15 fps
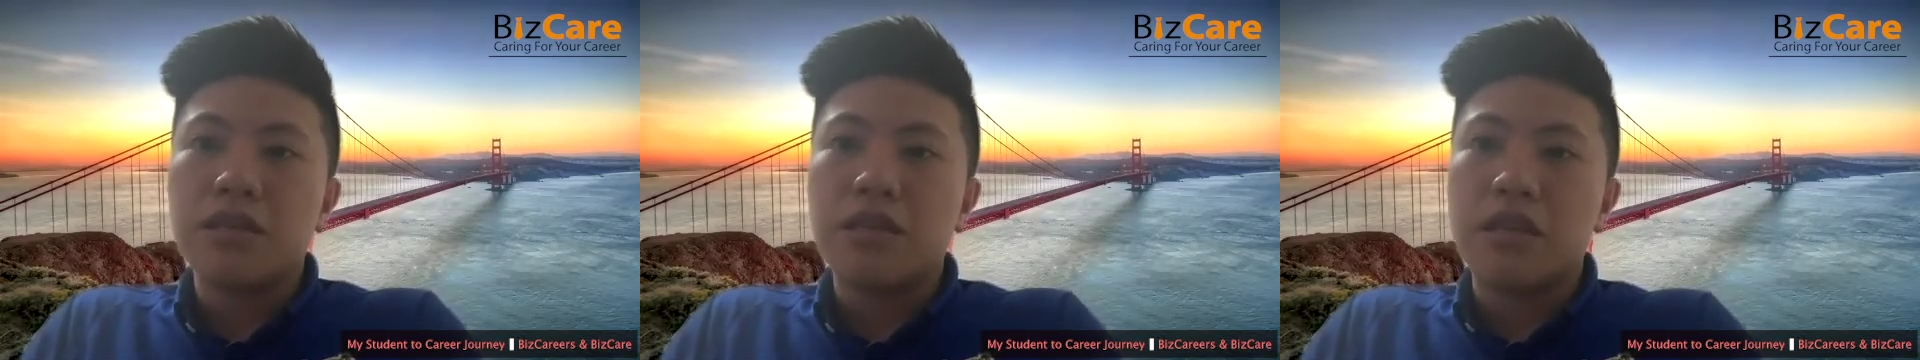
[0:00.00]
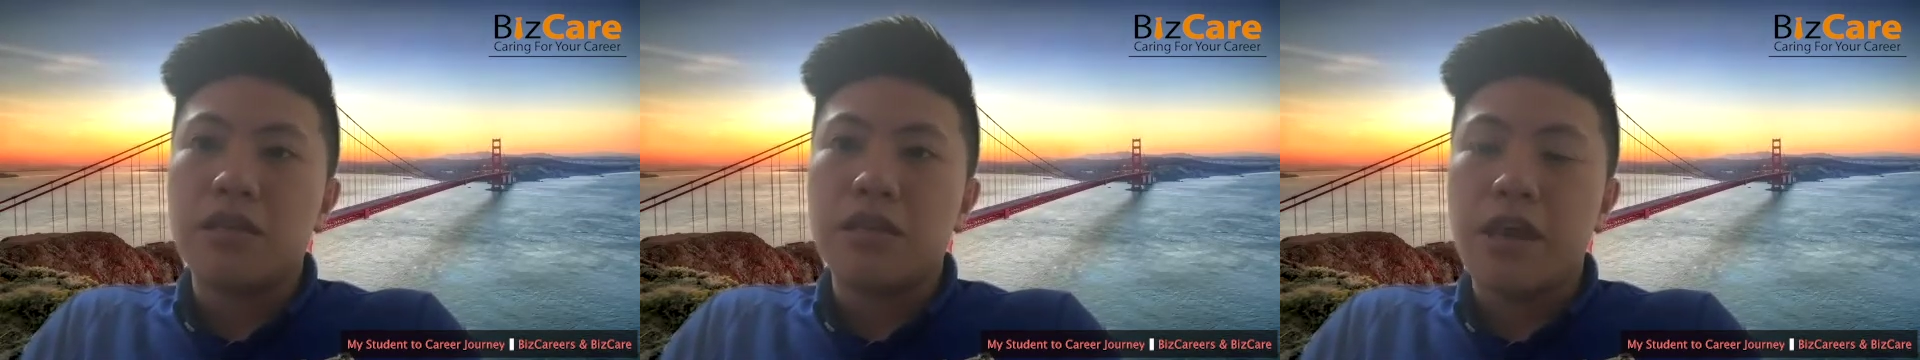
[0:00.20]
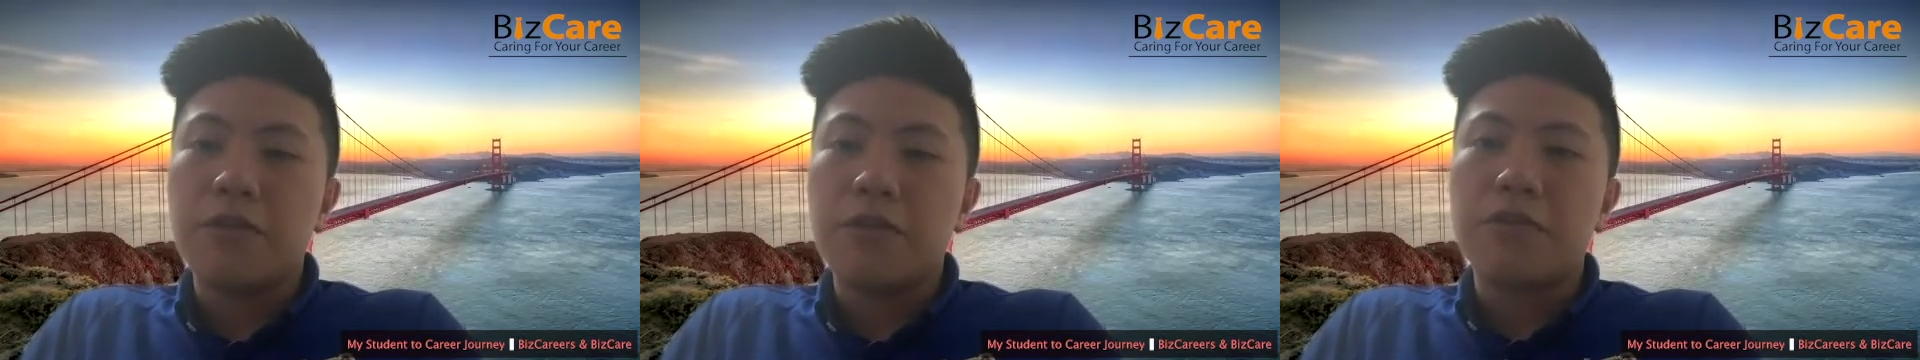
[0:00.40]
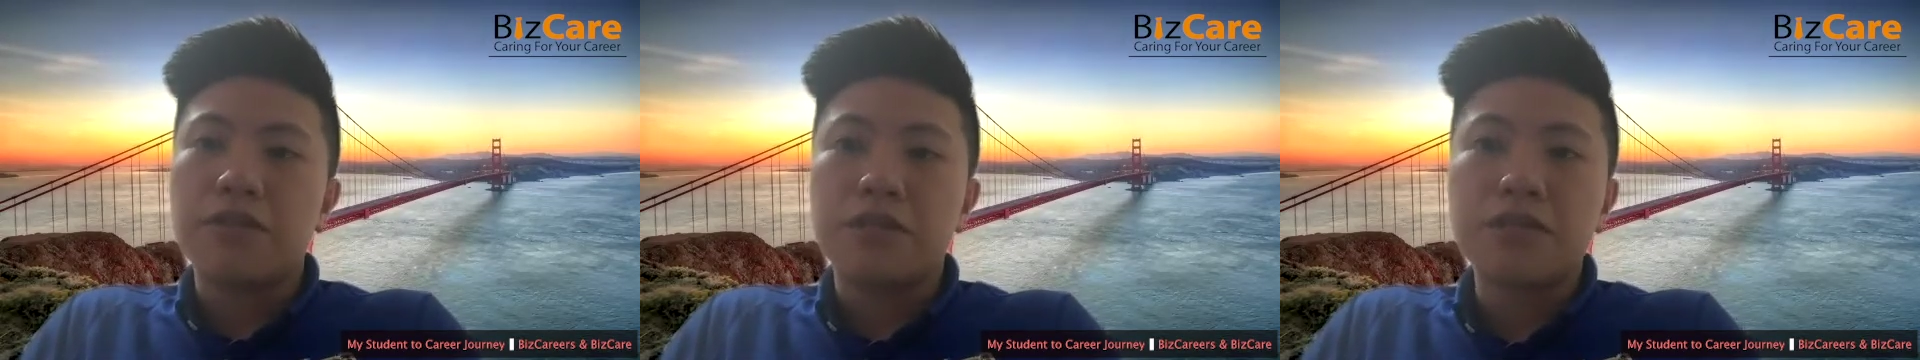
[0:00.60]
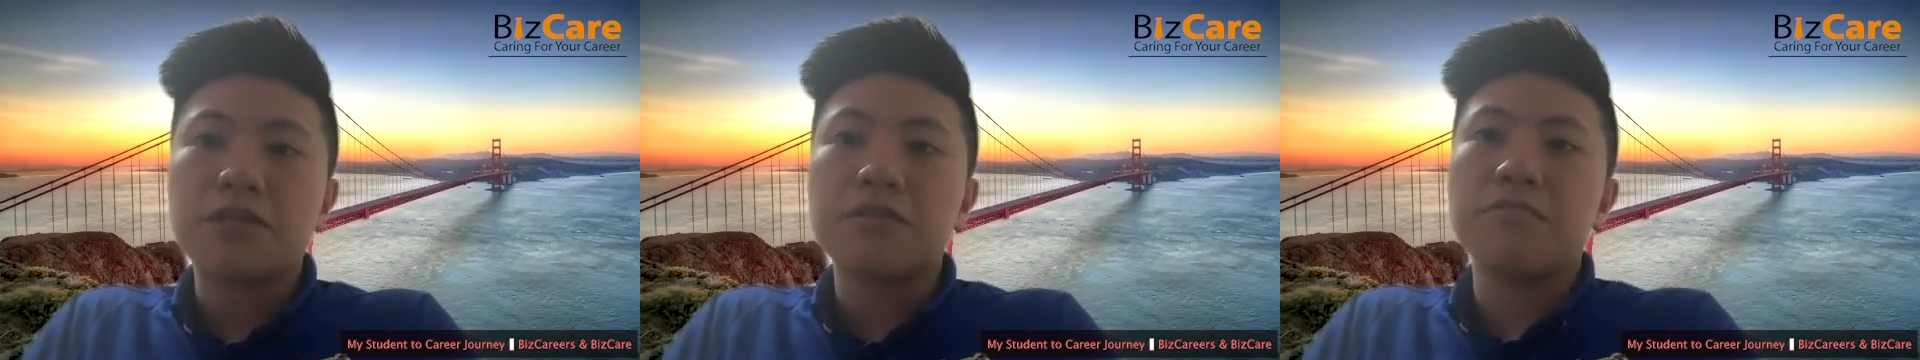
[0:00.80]
in
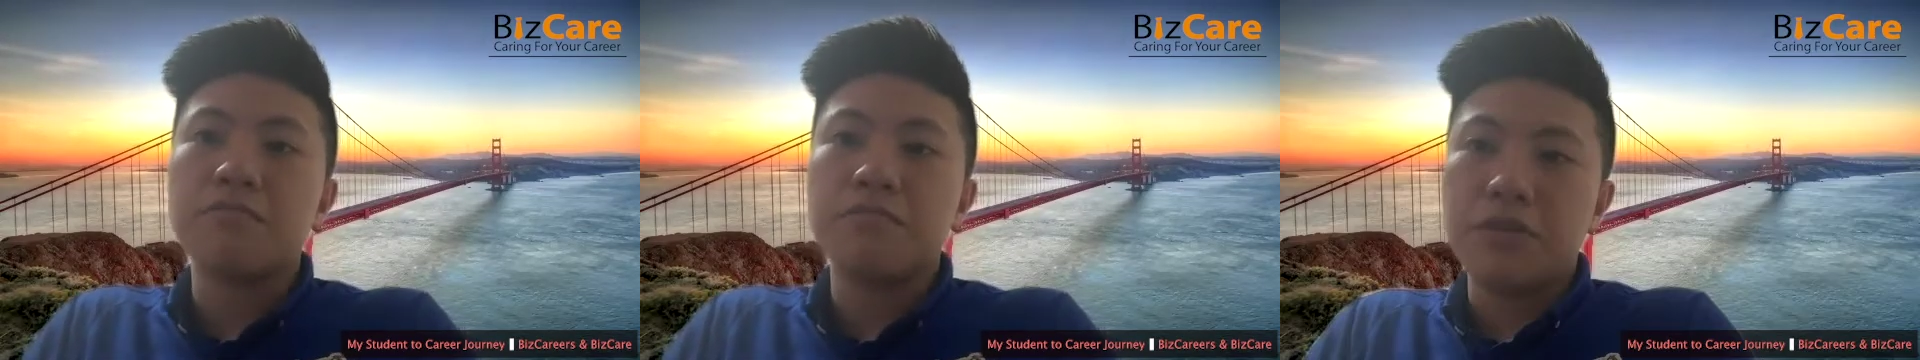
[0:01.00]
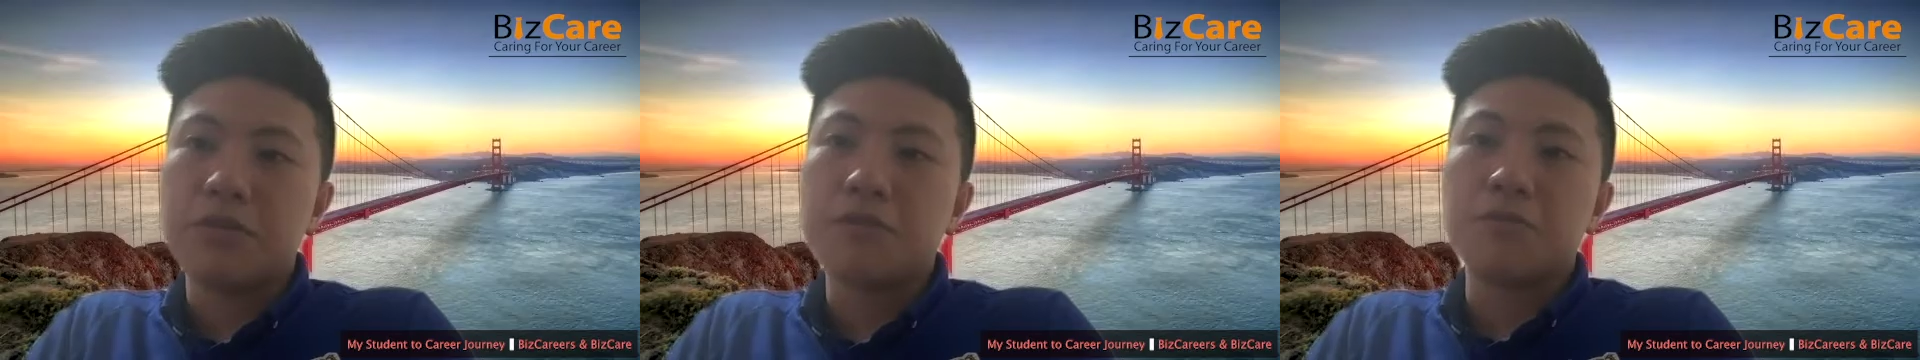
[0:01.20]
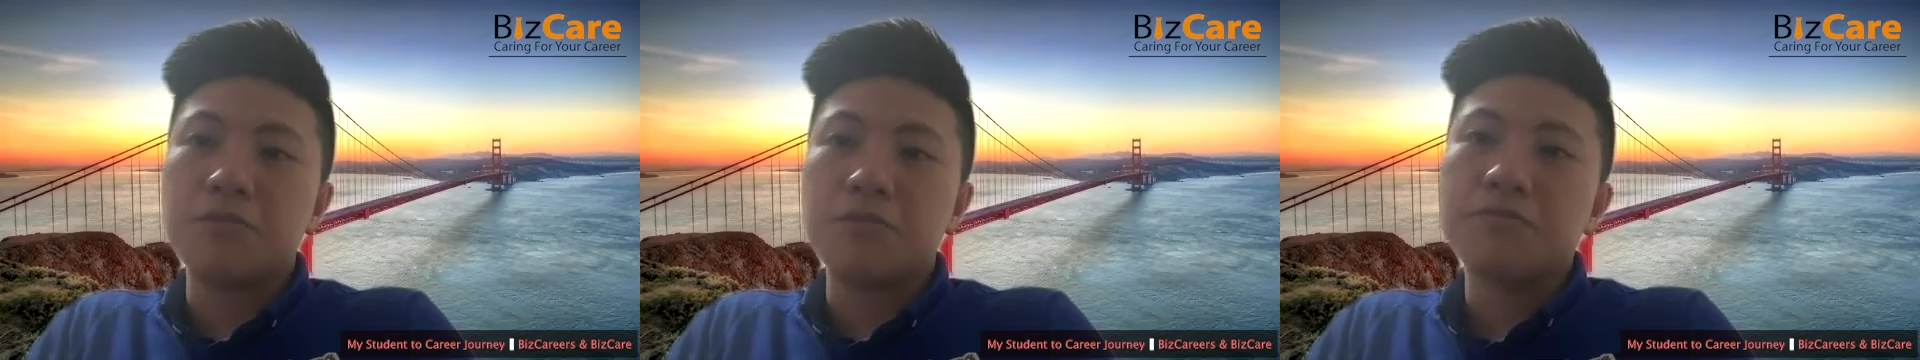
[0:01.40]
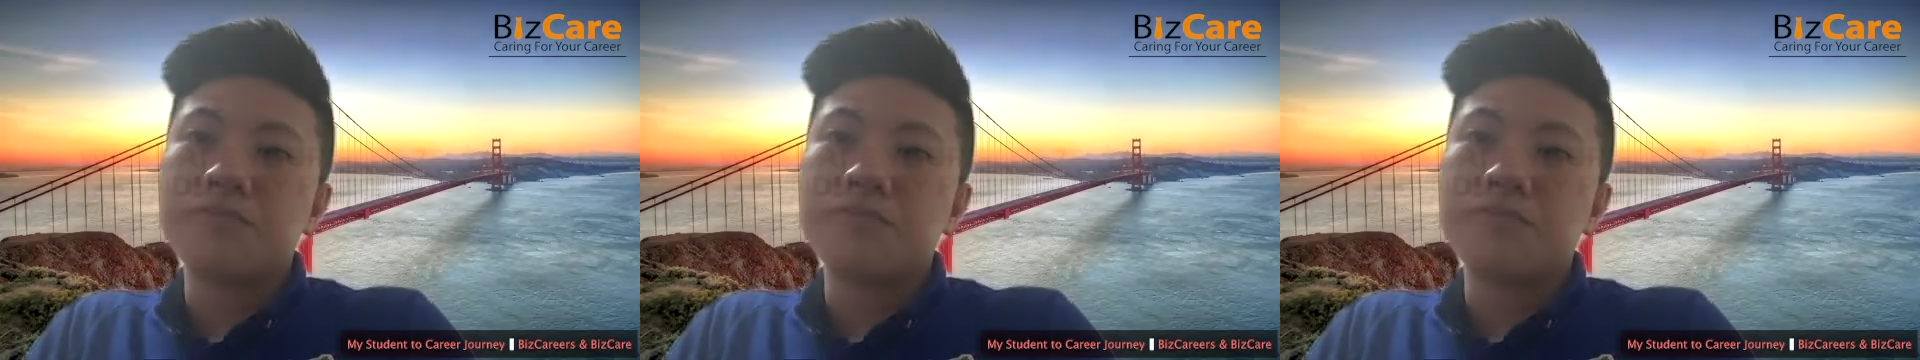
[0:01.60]
NUS Biz School.